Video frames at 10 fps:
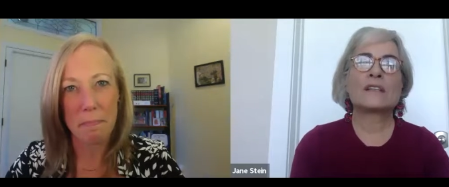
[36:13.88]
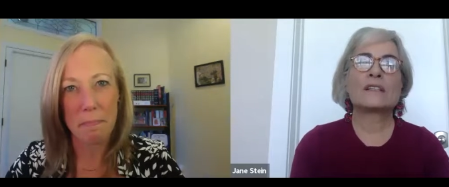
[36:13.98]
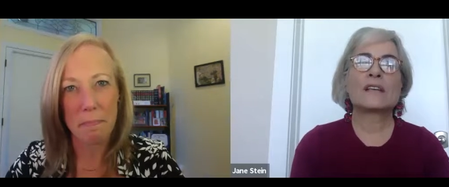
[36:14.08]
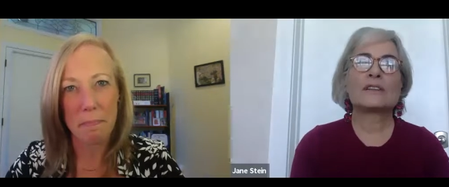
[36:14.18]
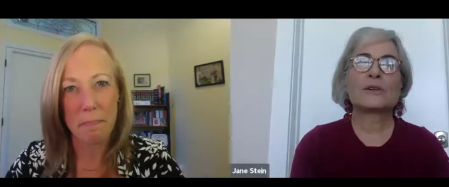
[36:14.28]
Speaker 1: that's
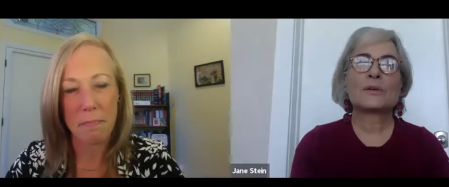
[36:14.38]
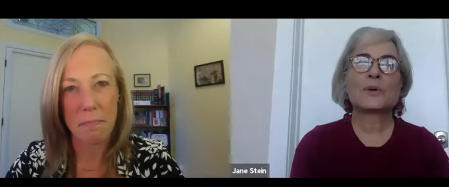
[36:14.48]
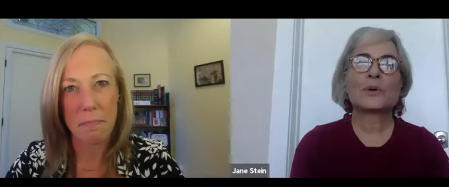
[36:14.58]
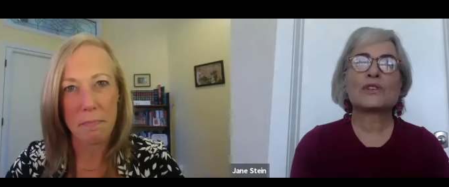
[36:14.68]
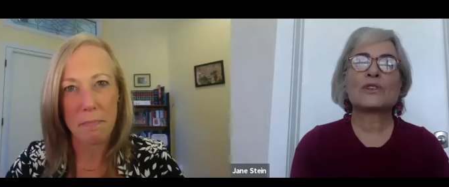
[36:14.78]
the
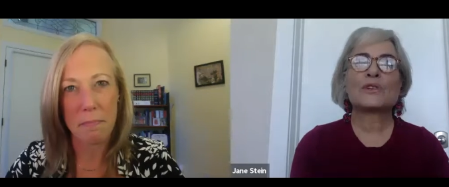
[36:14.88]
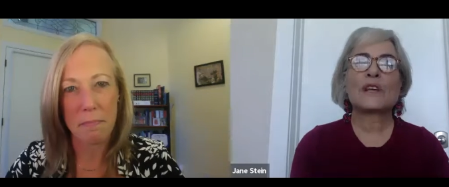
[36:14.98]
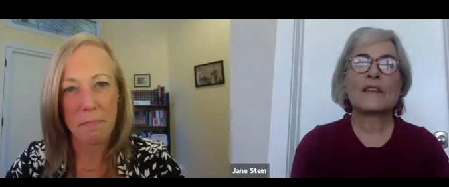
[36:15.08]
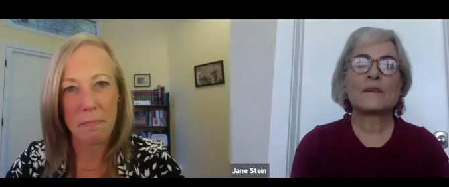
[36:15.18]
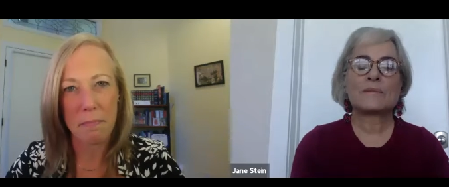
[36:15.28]
person who's
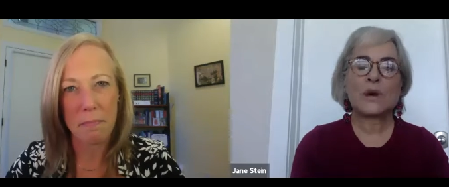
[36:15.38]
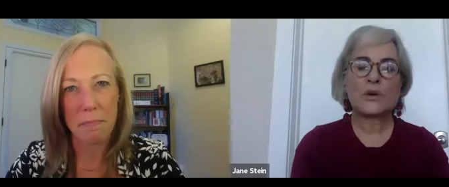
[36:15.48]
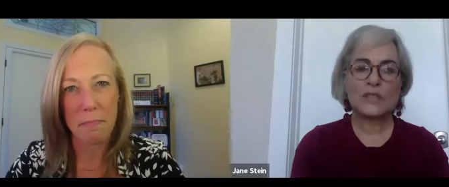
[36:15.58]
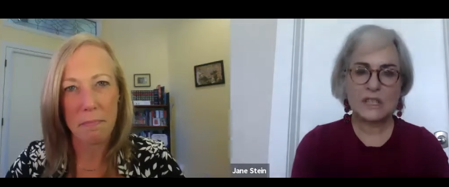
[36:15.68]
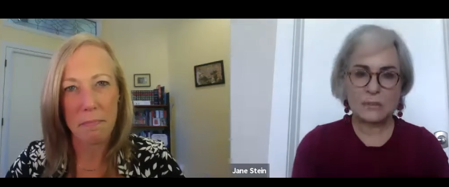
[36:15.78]
had the
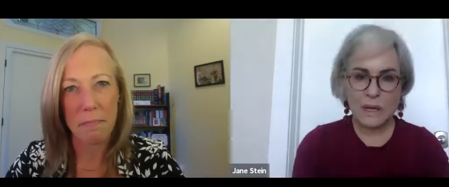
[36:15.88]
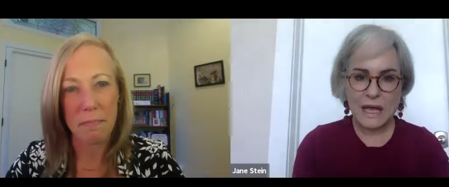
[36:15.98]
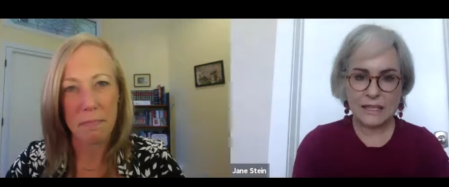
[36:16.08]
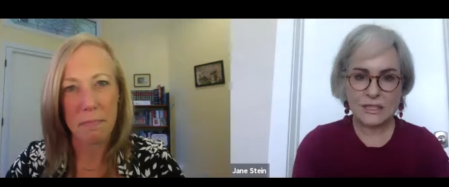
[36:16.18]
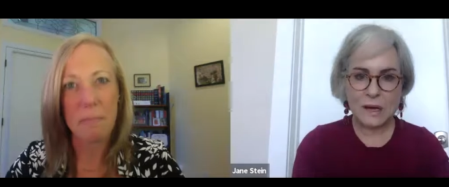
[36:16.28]
most
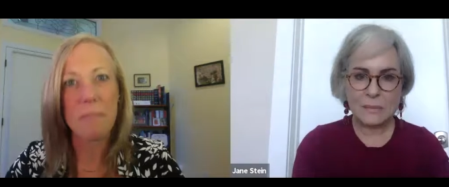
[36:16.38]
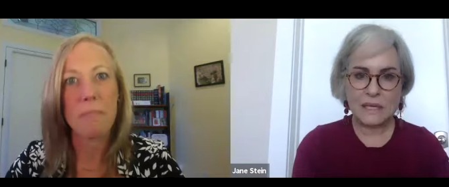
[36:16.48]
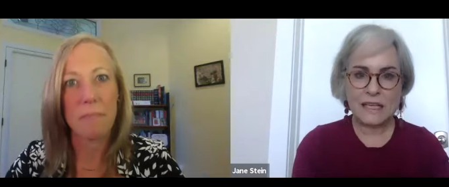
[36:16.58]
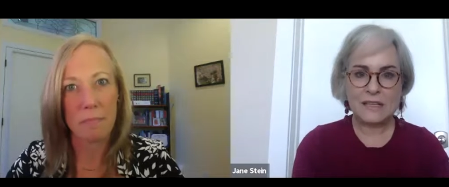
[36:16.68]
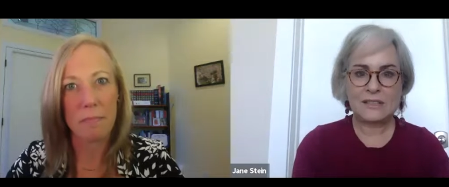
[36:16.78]
impact on
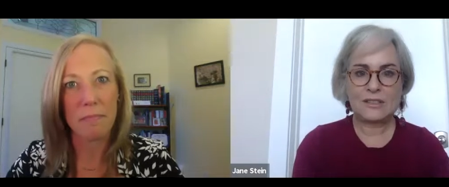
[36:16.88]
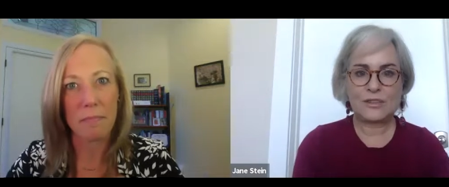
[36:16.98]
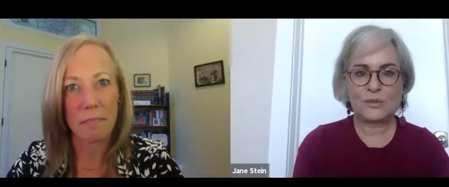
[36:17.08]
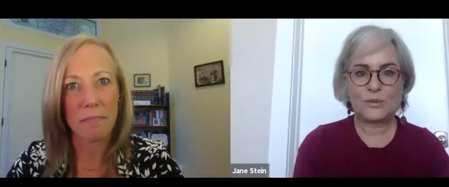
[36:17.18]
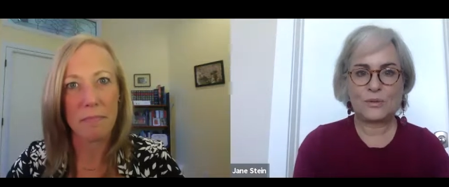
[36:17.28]
me
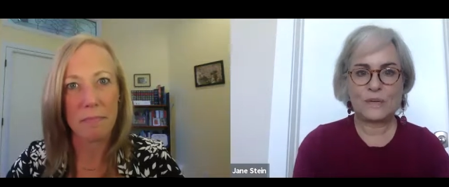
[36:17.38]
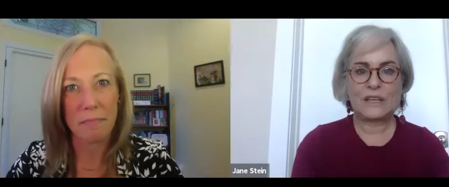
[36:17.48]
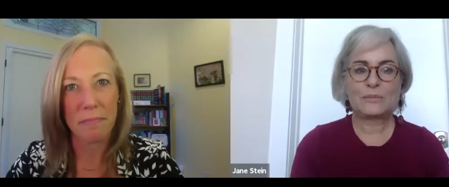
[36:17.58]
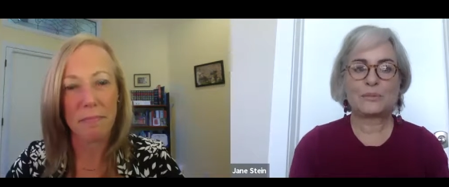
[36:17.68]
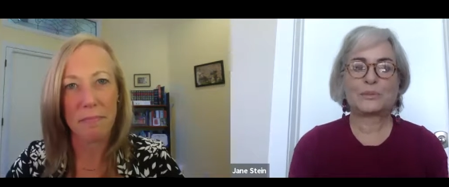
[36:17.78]
to
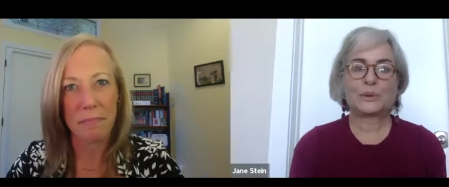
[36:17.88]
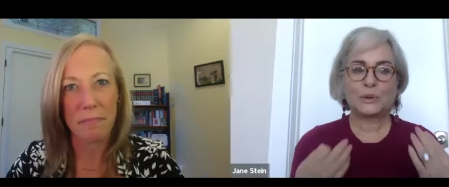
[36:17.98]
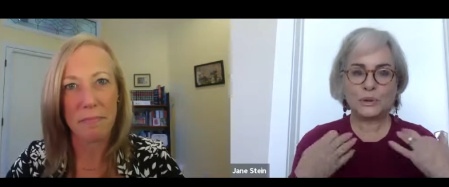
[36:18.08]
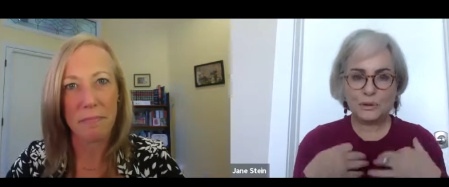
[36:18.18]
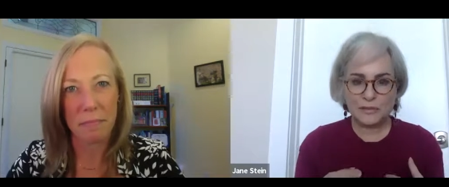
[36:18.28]

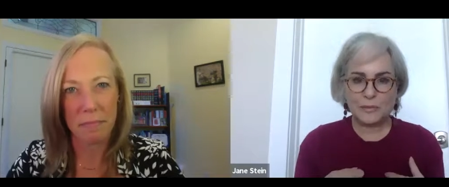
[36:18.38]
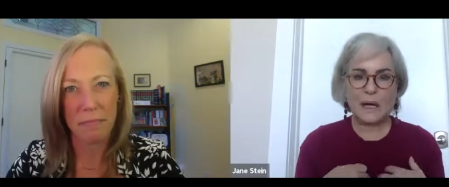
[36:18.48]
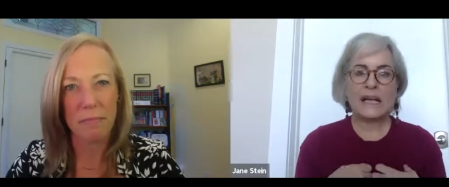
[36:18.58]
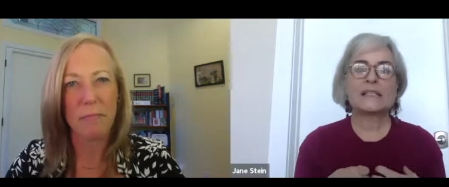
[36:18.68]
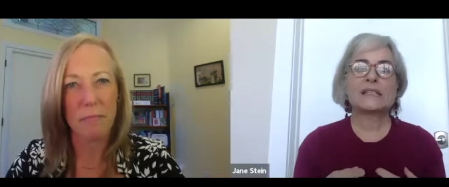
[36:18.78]
improve
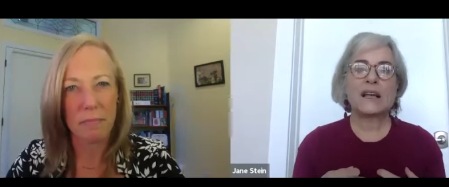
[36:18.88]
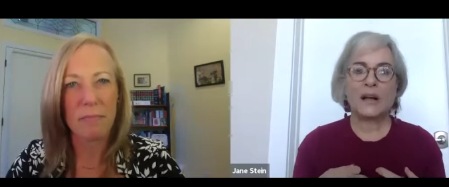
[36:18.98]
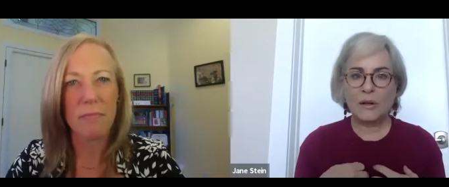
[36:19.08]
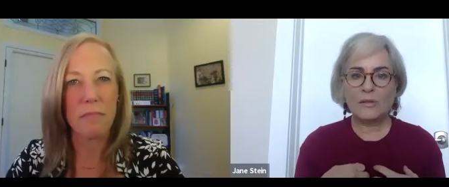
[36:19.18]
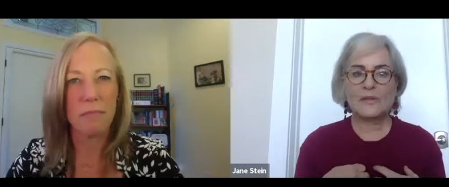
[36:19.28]

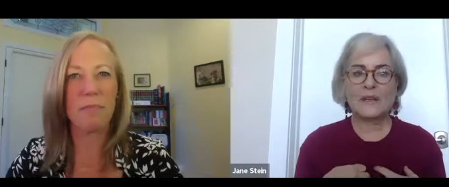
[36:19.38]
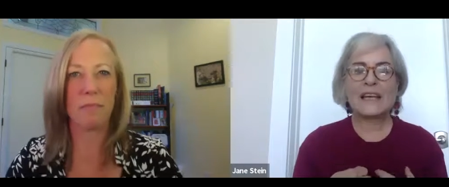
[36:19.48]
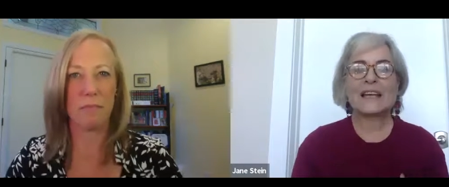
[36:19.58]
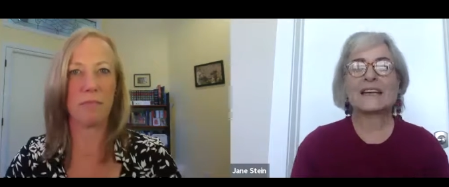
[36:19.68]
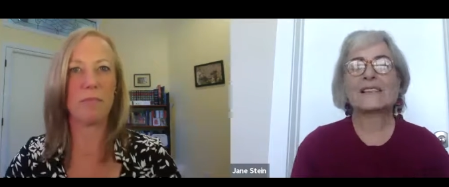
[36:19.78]
myself
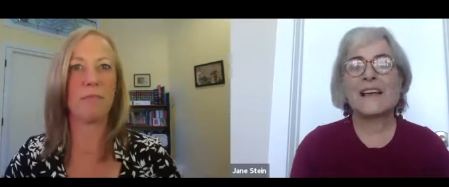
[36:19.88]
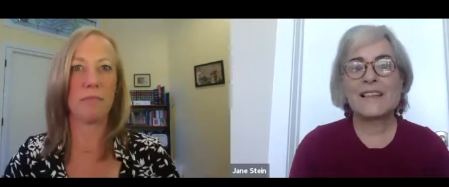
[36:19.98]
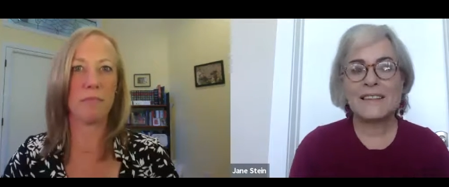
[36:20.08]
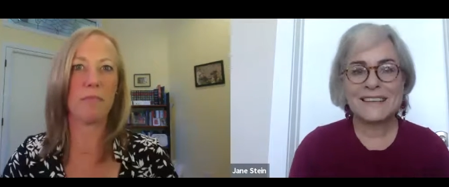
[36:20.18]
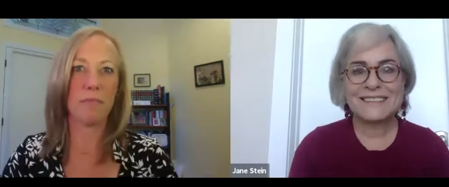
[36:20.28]
is
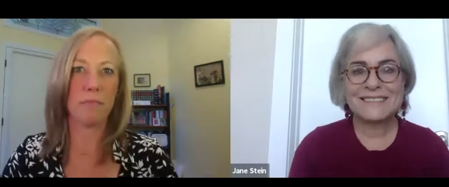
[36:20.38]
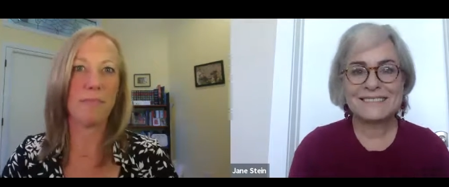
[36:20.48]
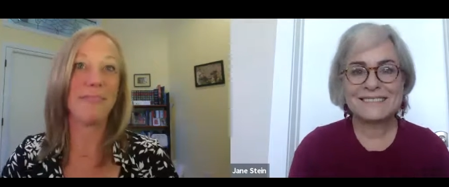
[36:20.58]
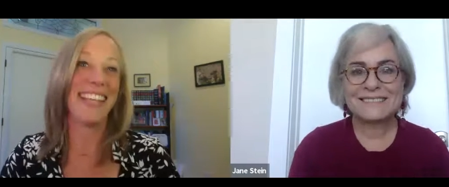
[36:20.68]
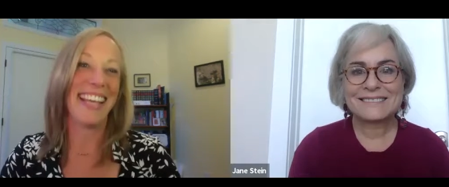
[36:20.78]
Elliot.
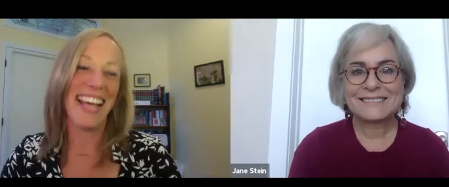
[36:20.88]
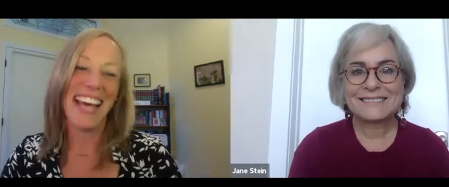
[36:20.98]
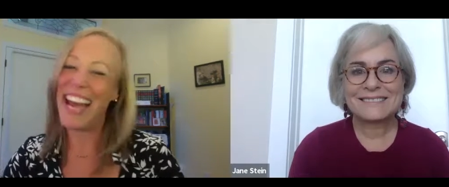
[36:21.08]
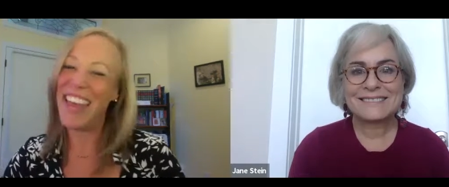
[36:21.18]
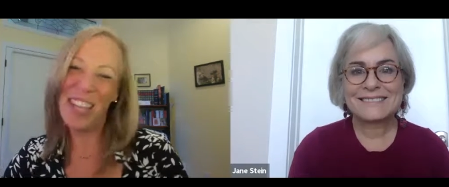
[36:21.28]

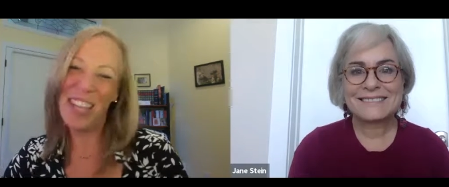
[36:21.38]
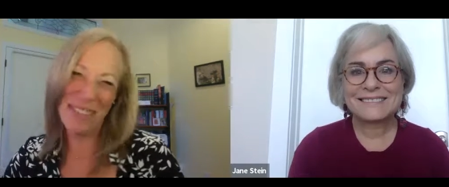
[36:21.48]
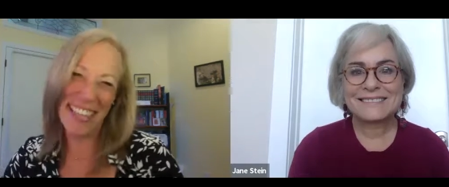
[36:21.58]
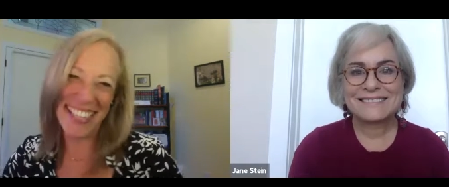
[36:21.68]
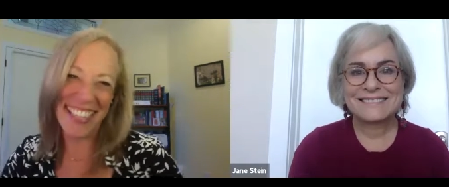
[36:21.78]
I thought you
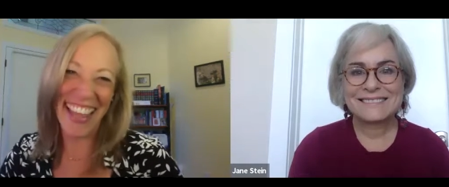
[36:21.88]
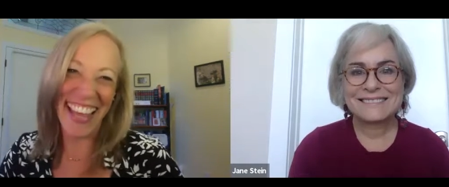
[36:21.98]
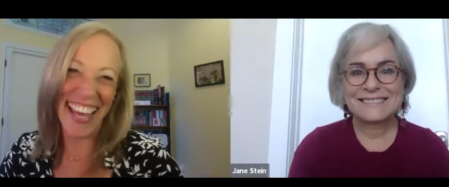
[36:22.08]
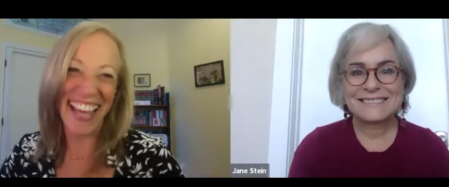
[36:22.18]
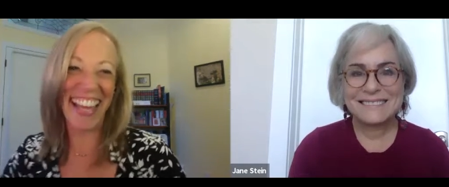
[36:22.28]
might say
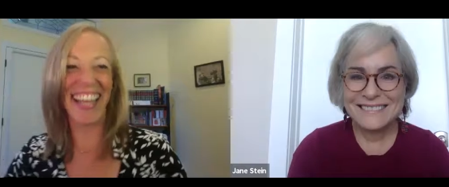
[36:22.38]
that,